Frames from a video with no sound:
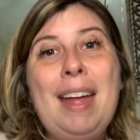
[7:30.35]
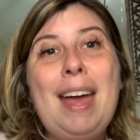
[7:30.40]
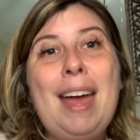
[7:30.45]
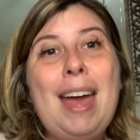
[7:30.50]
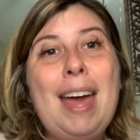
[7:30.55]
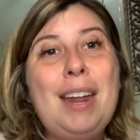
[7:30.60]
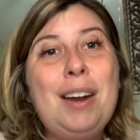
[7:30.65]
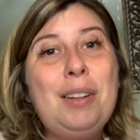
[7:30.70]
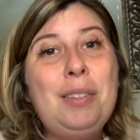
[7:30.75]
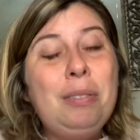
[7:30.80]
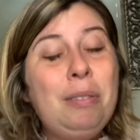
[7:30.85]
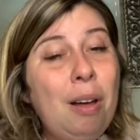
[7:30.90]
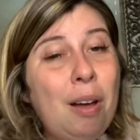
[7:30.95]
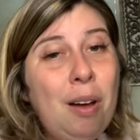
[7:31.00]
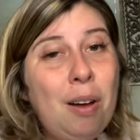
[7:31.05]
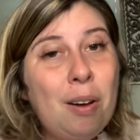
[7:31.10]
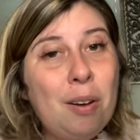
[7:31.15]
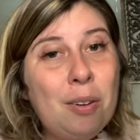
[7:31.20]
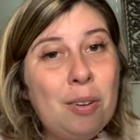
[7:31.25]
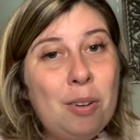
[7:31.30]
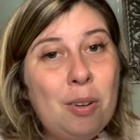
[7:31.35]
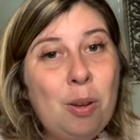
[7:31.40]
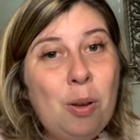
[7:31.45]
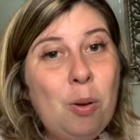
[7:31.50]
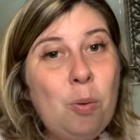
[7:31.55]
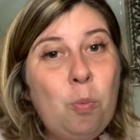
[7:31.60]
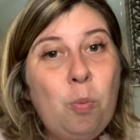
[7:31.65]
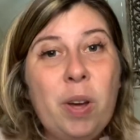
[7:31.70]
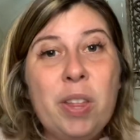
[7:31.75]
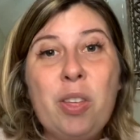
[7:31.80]
and along
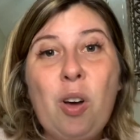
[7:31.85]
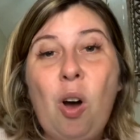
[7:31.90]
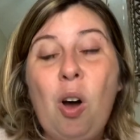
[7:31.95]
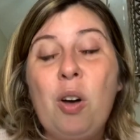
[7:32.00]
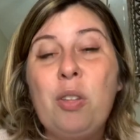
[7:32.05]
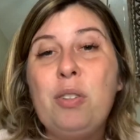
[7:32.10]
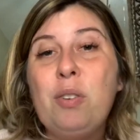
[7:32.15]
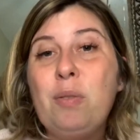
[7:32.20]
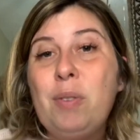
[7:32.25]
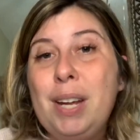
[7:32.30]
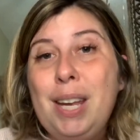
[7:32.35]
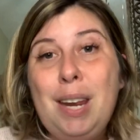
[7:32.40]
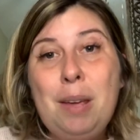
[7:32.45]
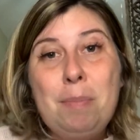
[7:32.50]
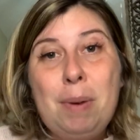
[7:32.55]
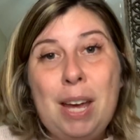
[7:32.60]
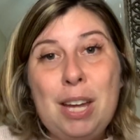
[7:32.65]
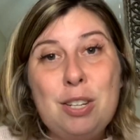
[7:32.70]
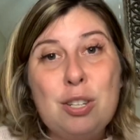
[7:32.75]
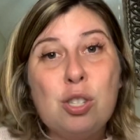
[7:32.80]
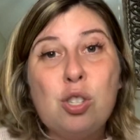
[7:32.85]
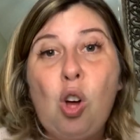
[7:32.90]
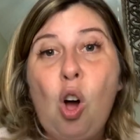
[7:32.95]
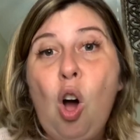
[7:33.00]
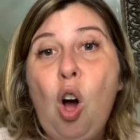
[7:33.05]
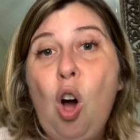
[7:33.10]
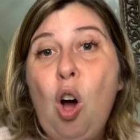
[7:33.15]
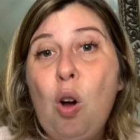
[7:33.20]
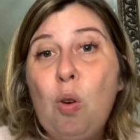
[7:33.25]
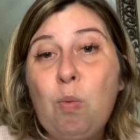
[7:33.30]
with all the reading pages
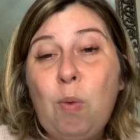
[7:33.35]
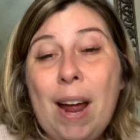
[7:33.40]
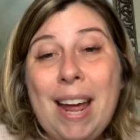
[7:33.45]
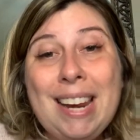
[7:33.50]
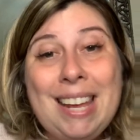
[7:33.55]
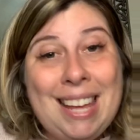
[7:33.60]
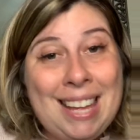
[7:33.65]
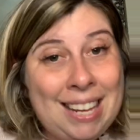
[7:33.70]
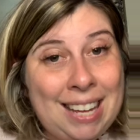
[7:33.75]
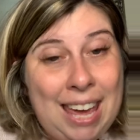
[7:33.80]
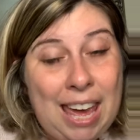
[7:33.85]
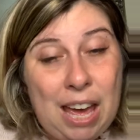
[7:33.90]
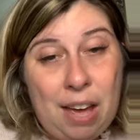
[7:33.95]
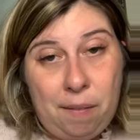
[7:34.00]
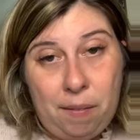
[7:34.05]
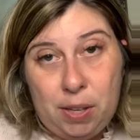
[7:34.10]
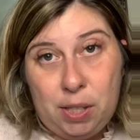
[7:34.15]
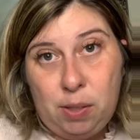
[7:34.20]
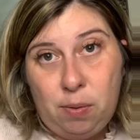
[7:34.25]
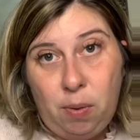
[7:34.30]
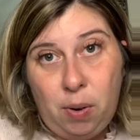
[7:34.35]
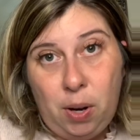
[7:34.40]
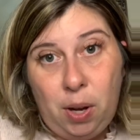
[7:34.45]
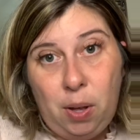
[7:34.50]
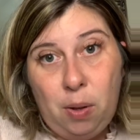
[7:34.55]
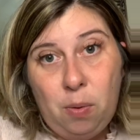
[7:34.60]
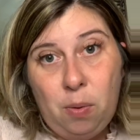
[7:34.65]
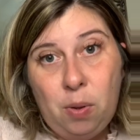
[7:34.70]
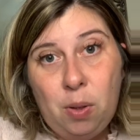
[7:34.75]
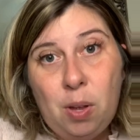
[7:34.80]
already in Canvas for you.
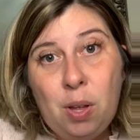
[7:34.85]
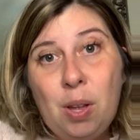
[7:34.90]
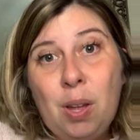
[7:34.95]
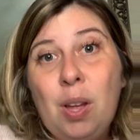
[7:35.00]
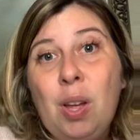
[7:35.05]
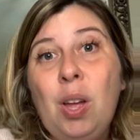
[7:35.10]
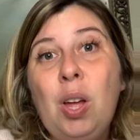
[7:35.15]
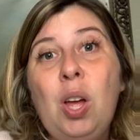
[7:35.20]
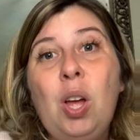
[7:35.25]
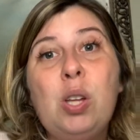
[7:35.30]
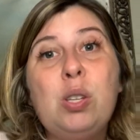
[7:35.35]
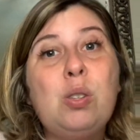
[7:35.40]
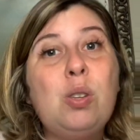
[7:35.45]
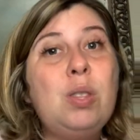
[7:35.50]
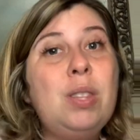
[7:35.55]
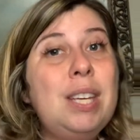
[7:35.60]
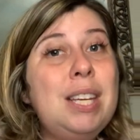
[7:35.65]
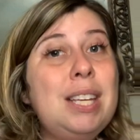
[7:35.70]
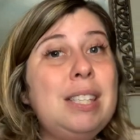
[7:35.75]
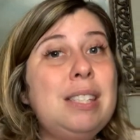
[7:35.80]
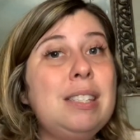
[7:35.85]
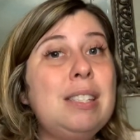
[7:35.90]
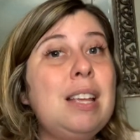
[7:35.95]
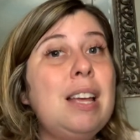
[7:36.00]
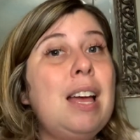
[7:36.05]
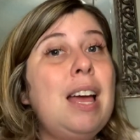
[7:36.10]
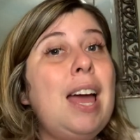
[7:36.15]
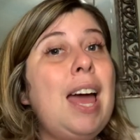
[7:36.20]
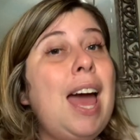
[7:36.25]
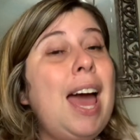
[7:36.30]
So this
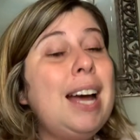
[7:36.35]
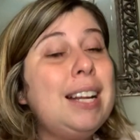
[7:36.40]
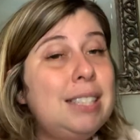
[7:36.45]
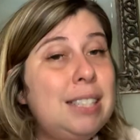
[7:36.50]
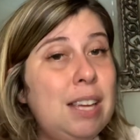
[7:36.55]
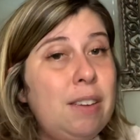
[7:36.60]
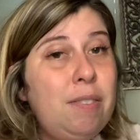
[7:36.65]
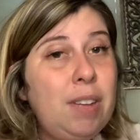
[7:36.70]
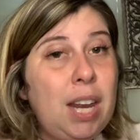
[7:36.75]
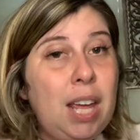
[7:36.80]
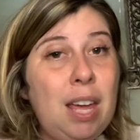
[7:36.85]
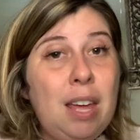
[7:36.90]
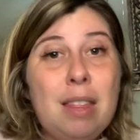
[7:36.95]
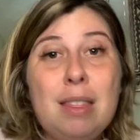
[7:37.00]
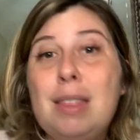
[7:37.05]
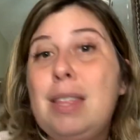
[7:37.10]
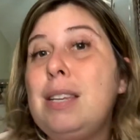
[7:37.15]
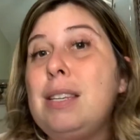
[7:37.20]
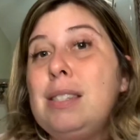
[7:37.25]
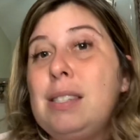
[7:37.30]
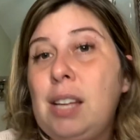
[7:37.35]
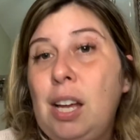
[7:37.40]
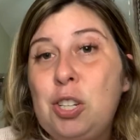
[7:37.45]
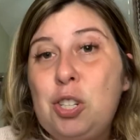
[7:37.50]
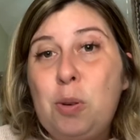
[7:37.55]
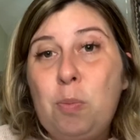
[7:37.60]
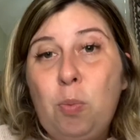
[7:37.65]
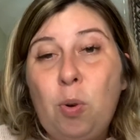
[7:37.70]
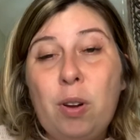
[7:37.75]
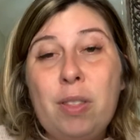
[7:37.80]
activity, this
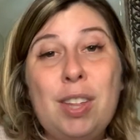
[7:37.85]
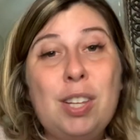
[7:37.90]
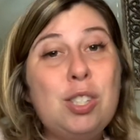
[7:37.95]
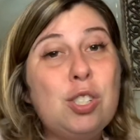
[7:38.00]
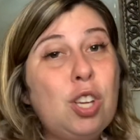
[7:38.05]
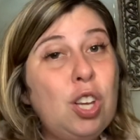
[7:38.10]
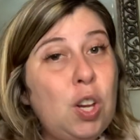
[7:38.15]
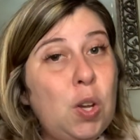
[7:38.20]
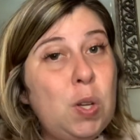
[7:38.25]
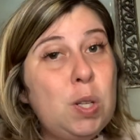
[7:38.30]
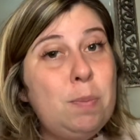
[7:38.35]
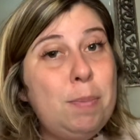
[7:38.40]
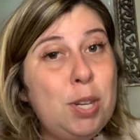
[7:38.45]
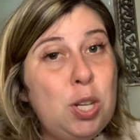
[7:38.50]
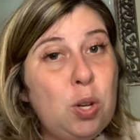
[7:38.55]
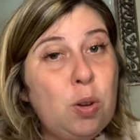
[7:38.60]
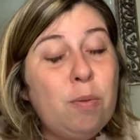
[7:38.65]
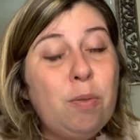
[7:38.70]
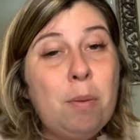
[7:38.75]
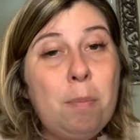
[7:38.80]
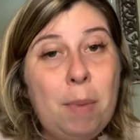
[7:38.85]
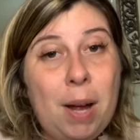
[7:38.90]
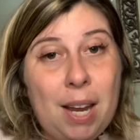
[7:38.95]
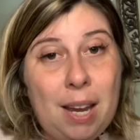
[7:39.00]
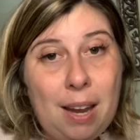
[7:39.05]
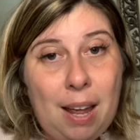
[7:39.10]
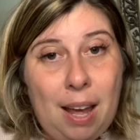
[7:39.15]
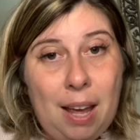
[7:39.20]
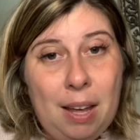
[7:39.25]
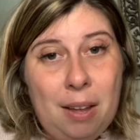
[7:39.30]
session board that's going to be due for
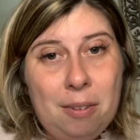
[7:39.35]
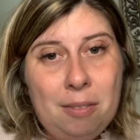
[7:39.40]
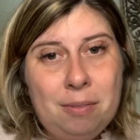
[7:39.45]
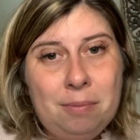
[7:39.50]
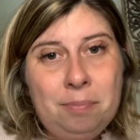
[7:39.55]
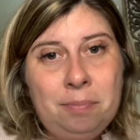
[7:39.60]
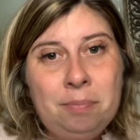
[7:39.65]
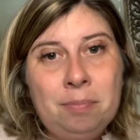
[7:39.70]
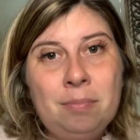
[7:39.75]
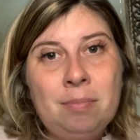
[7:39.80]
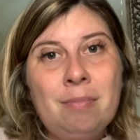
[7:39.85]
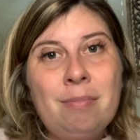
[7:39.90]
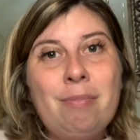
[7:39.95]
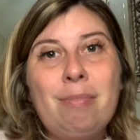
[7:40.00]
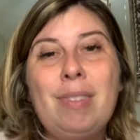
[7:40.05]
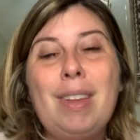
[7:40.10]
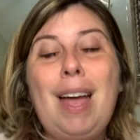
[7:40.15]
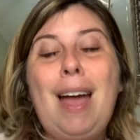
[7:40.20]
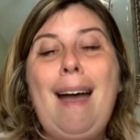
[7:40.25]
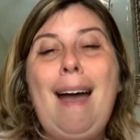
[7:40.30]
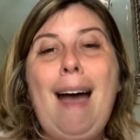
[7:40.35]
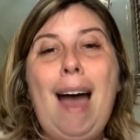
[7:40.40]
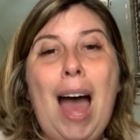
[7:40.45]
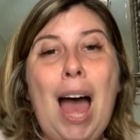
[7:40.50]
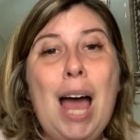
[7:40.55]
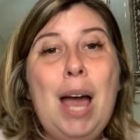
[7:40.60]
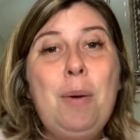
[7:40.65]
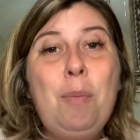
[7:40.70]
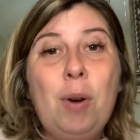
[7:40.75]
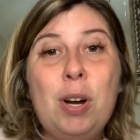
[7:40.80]
Monday,
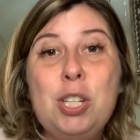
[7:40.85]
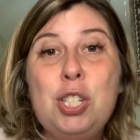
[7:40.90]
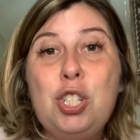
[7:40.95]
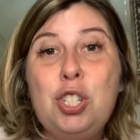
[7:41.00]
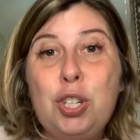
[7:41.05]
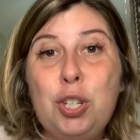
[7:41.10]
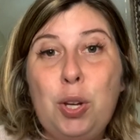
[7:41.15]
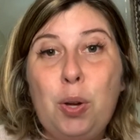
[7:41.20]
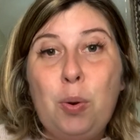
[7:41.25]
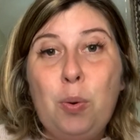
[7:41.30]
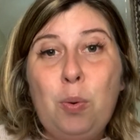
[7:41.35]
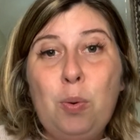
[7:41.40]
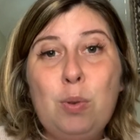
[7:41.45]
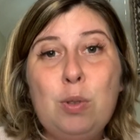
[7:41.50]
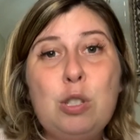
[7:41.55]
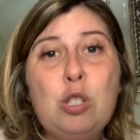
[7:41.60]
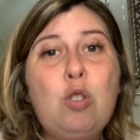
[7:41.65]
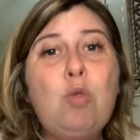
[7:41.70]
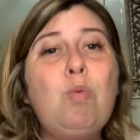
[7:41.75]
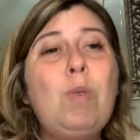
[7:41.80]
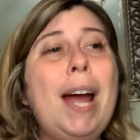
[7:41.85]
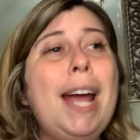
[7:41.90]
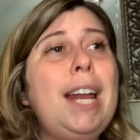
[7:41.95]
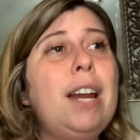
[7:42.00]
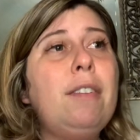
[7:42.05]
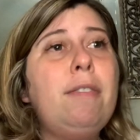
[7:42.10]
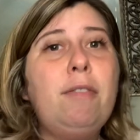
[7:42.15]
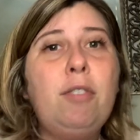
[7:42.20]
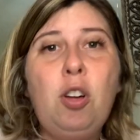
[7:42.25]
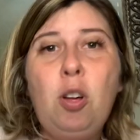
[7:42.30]
I want you to write
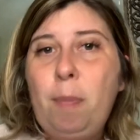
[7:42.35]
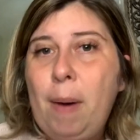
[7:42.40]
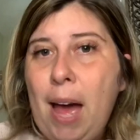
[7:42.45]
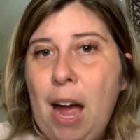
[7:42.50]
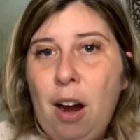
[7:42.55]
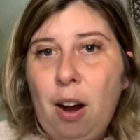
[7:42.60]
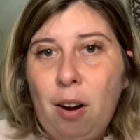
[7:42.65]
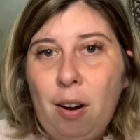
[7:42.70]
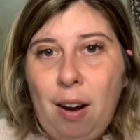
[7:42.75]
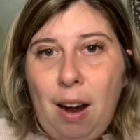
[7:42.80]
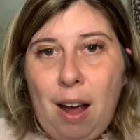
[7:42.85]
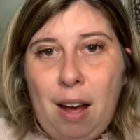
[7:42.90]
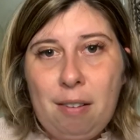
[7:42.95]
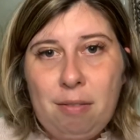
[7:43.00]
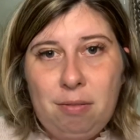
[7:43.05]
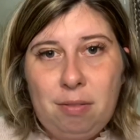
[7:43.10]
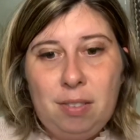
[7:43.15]
a full paragraph